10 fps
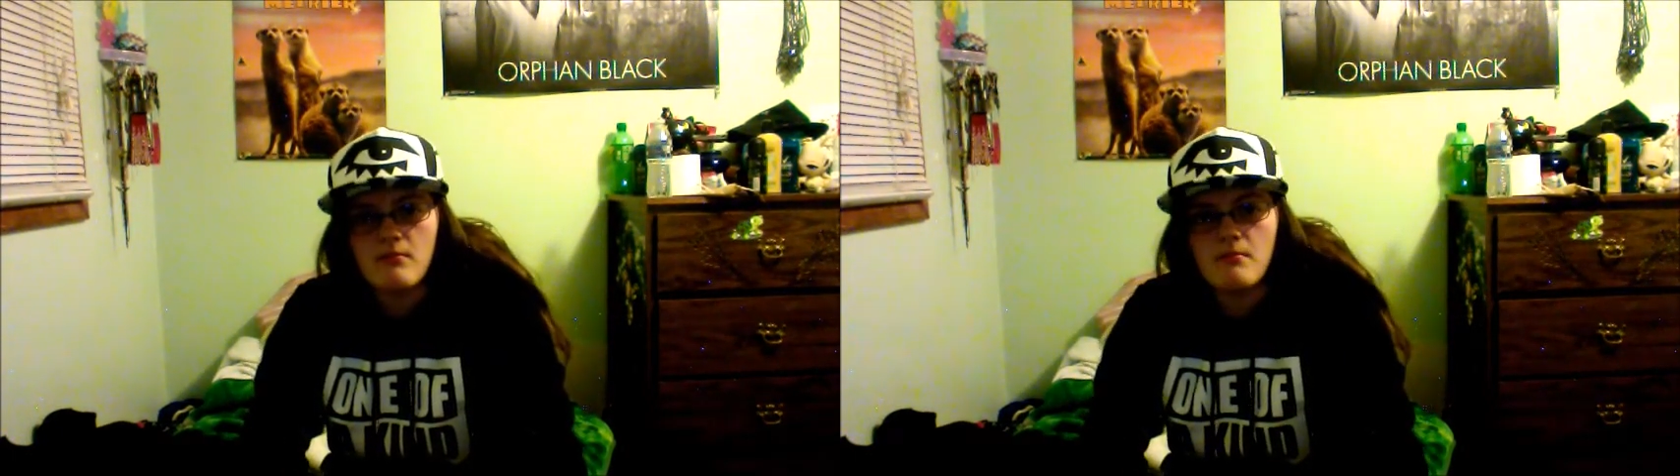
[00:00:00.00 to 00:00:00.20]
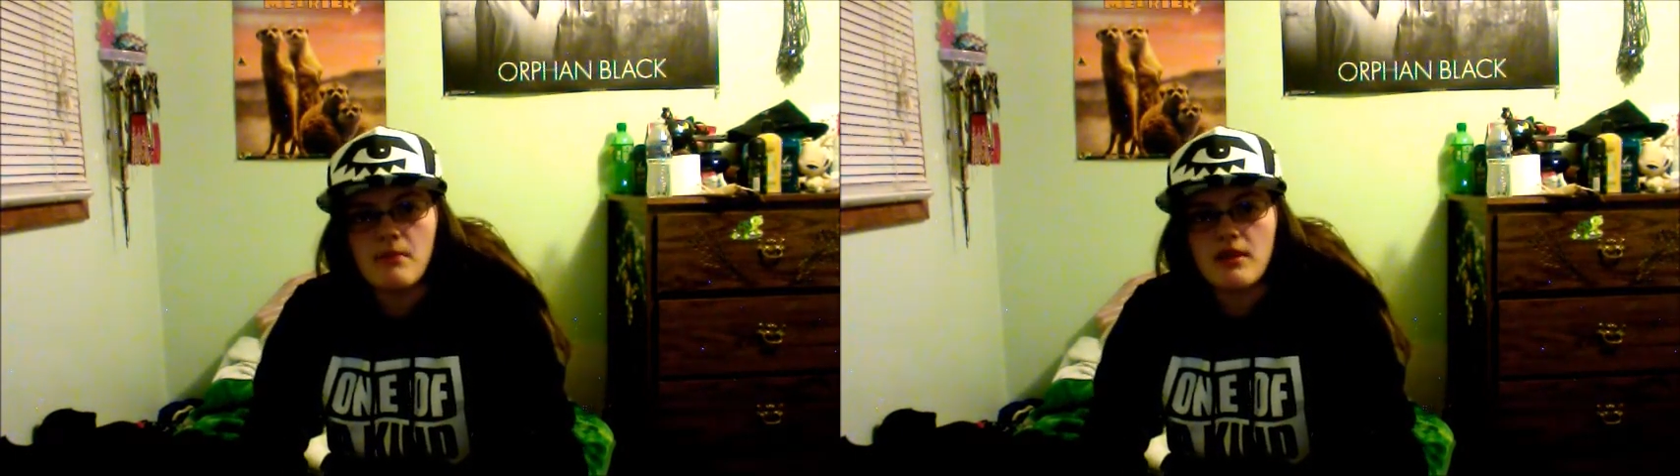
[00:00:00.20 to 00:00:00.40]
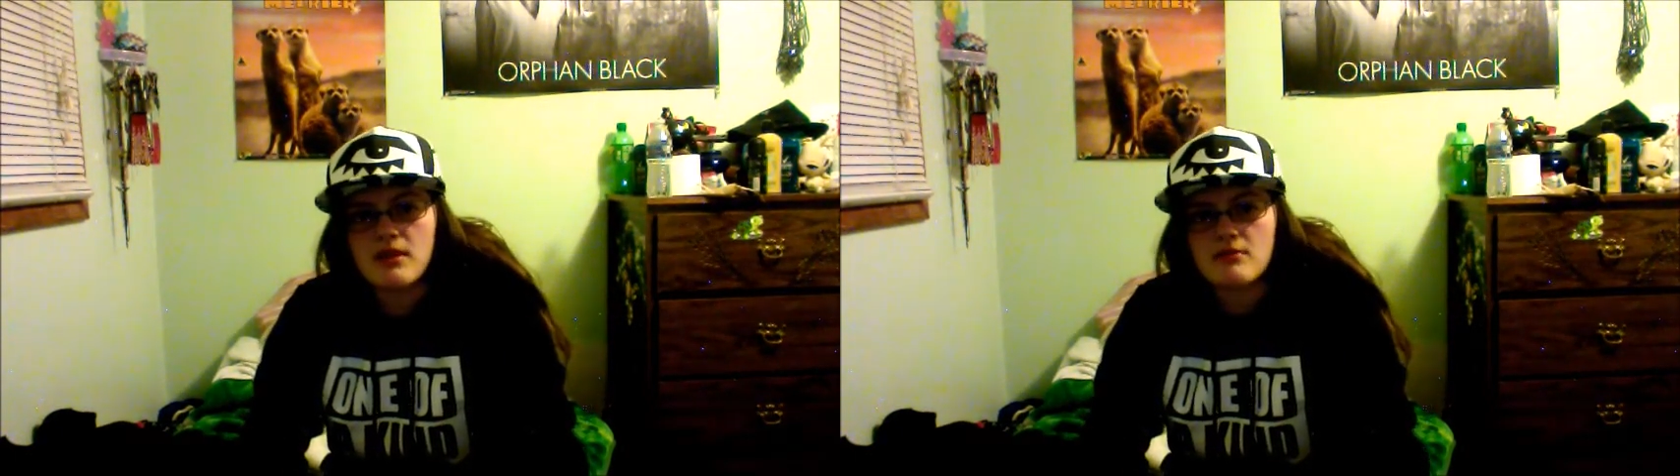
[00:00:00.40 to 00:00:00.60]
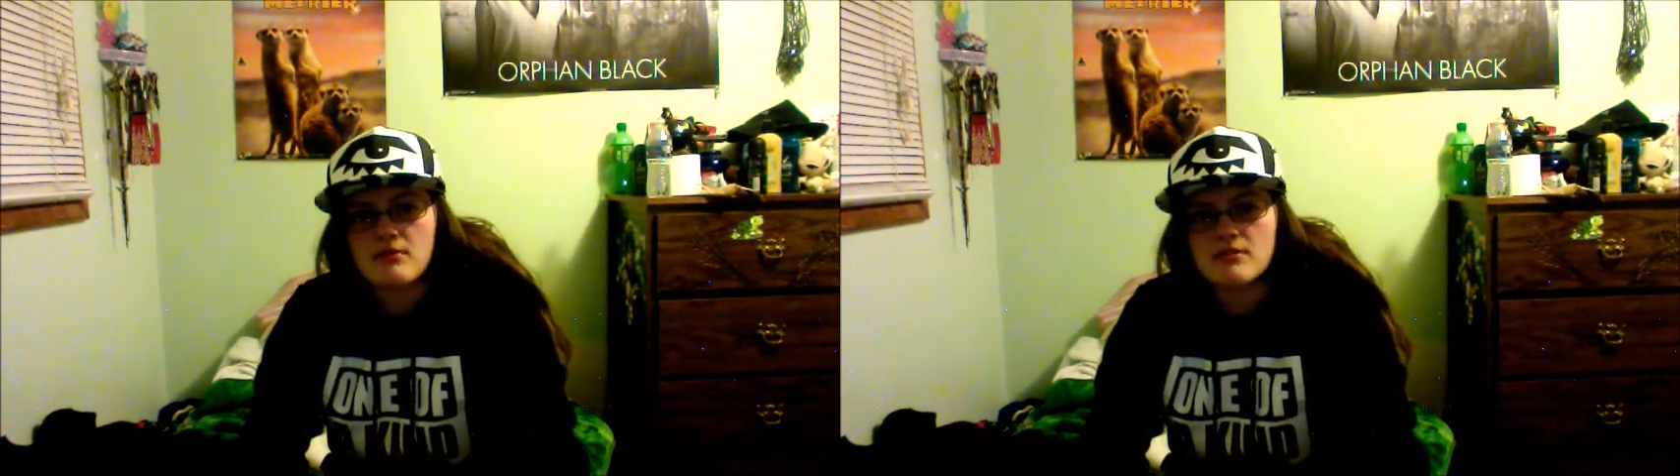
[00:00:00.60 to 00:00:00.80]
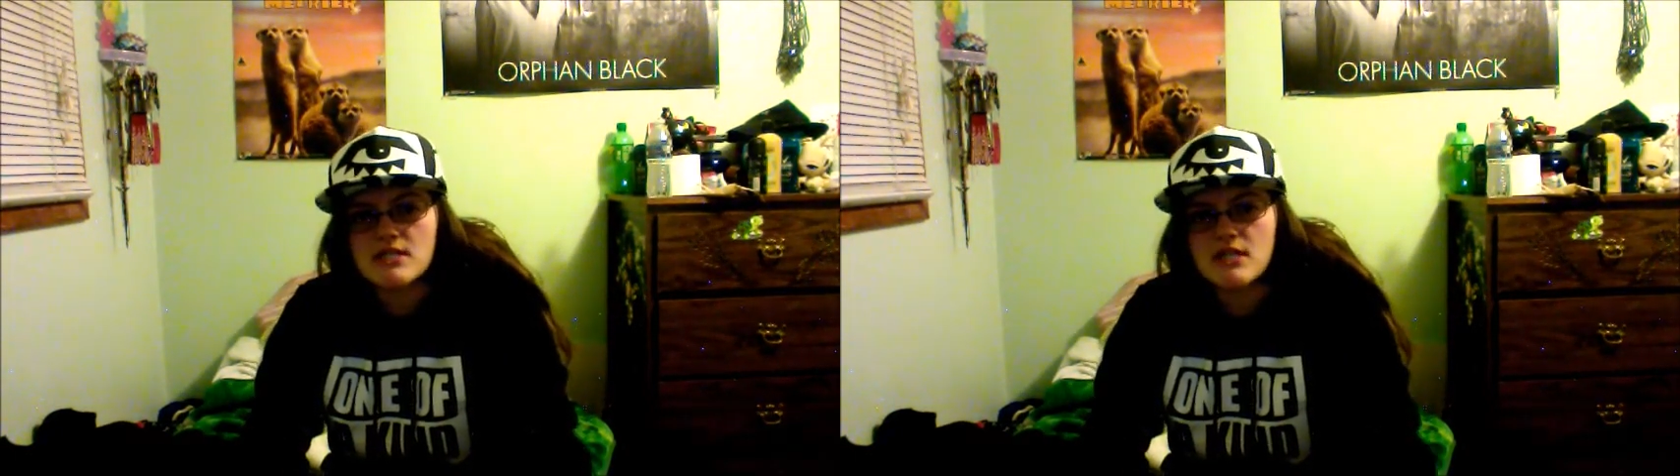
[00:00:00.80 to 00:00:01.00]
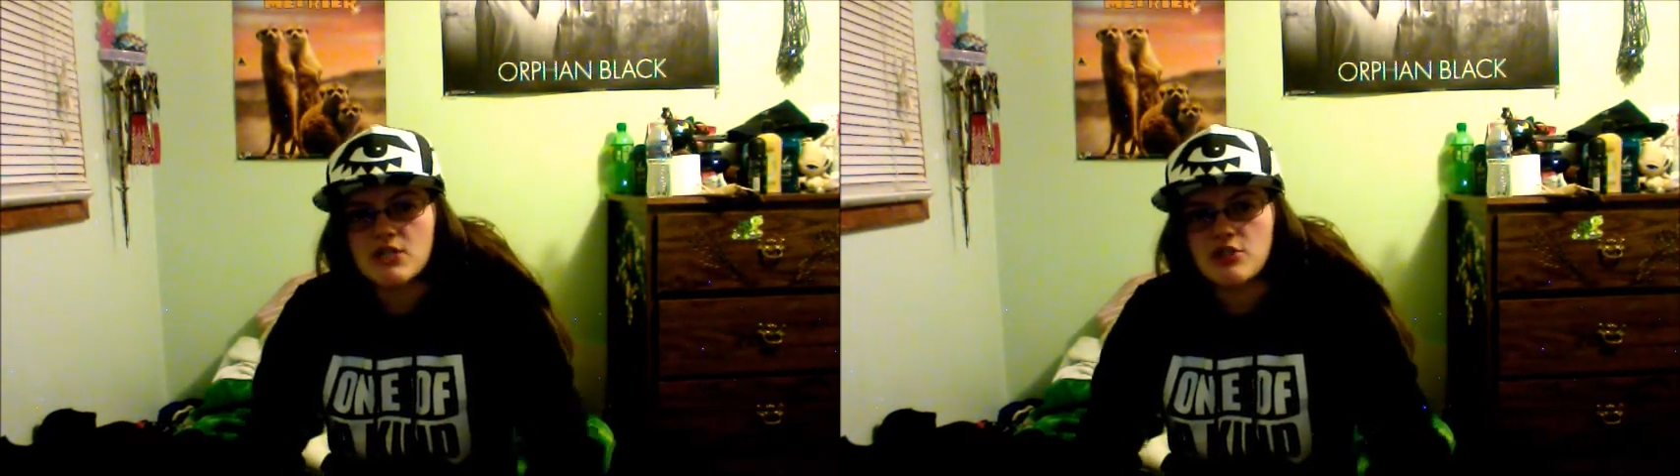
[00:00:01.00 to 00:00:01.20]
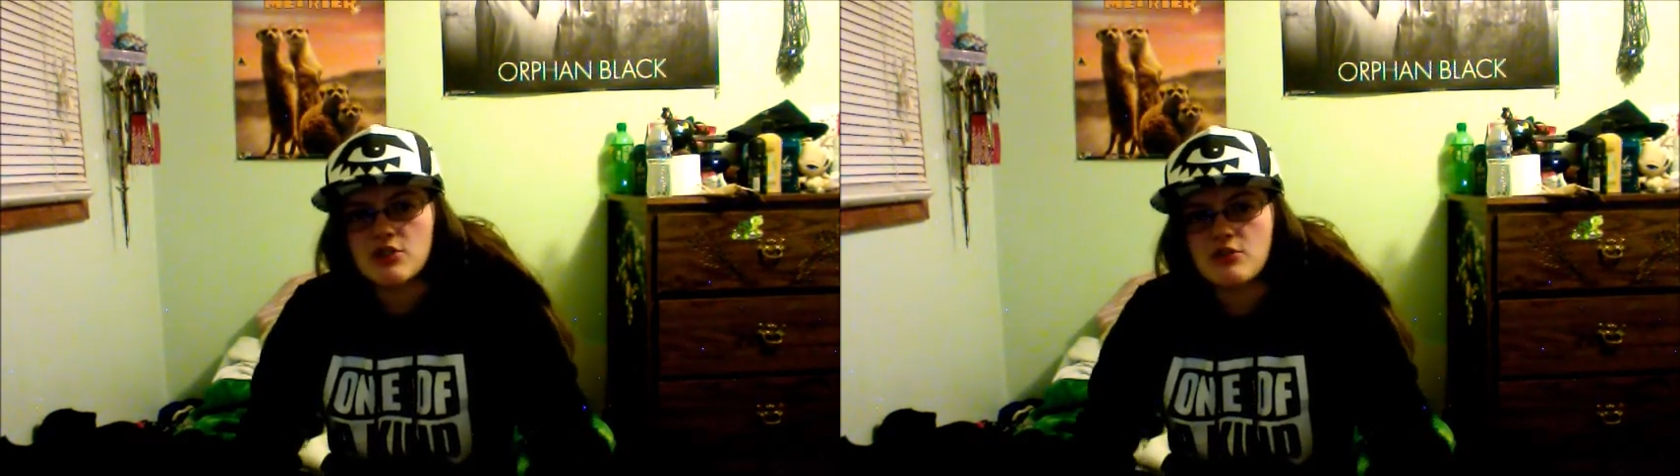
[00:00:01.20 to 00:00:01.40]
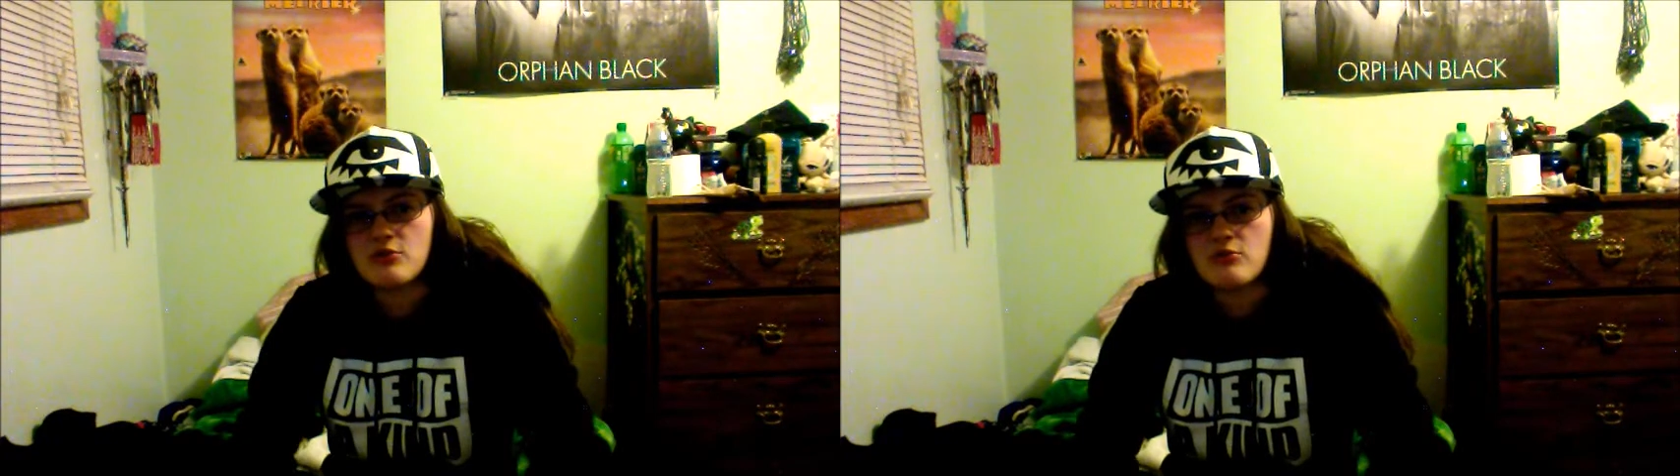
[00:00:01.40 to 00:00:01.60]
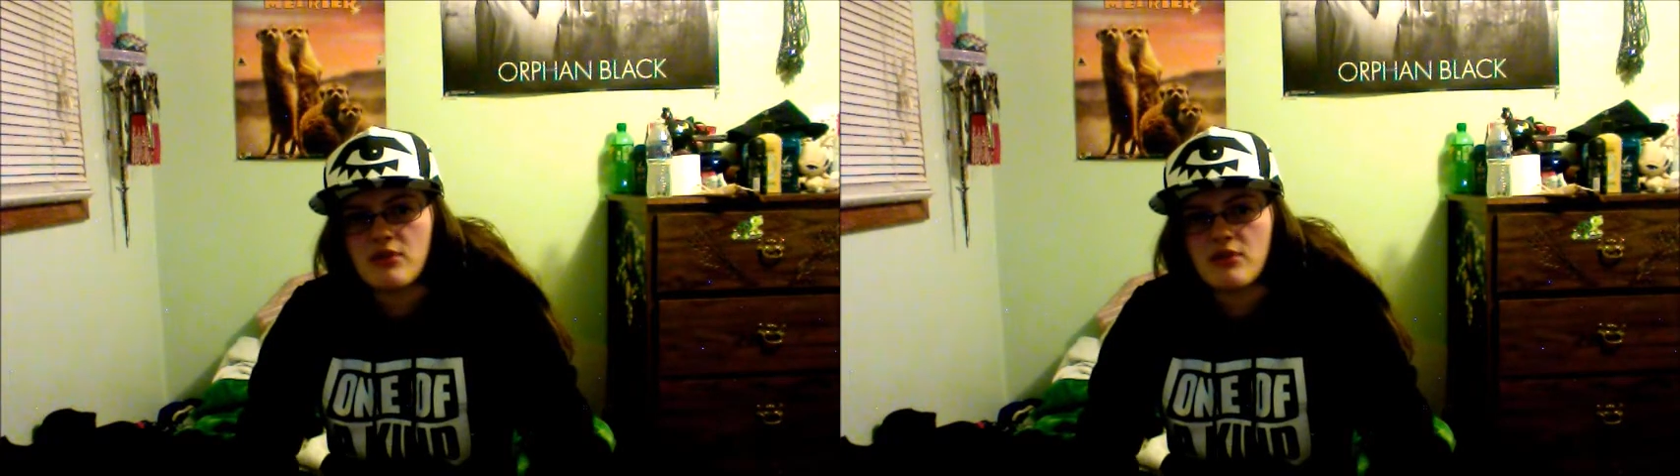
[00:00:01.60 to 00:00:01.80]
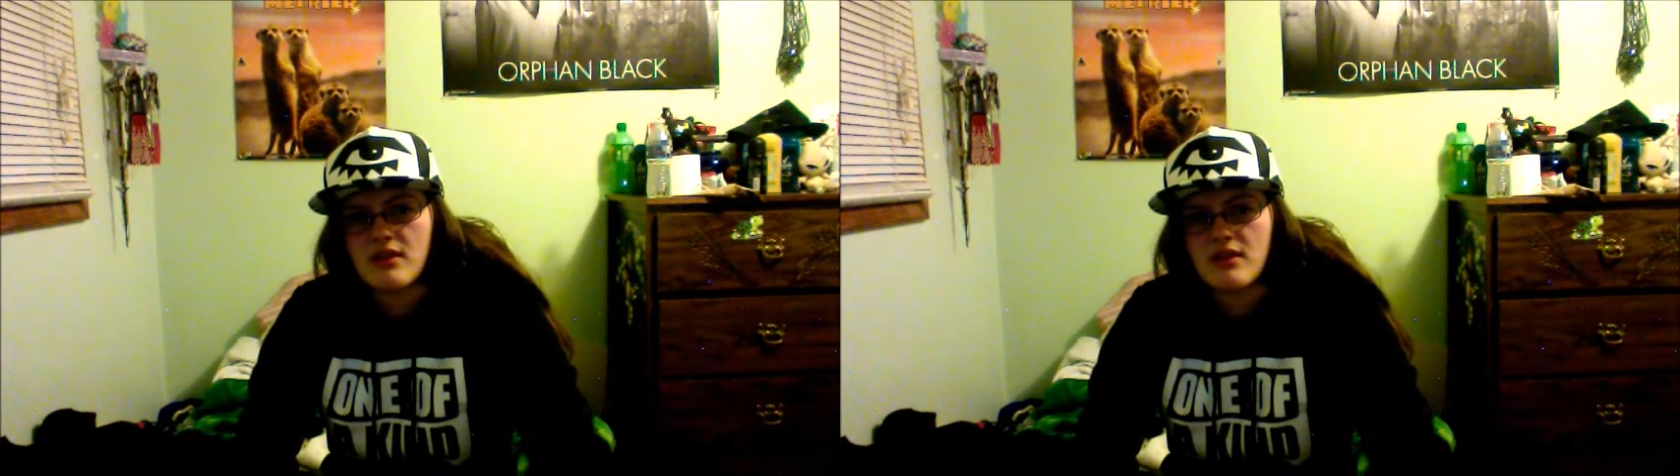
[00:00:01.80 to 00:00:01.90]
but there was an issue with